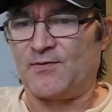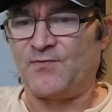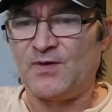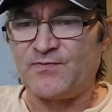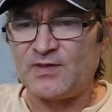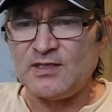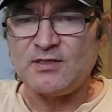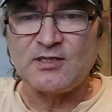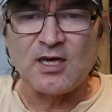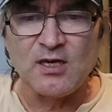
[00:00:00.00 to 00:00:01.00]

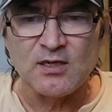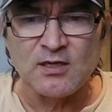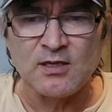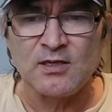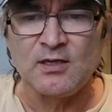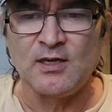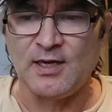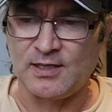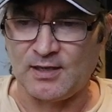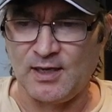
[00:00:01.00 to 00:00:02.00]
50s
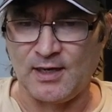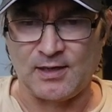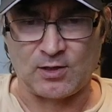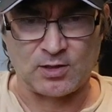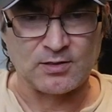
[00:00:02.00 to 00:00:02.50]
and a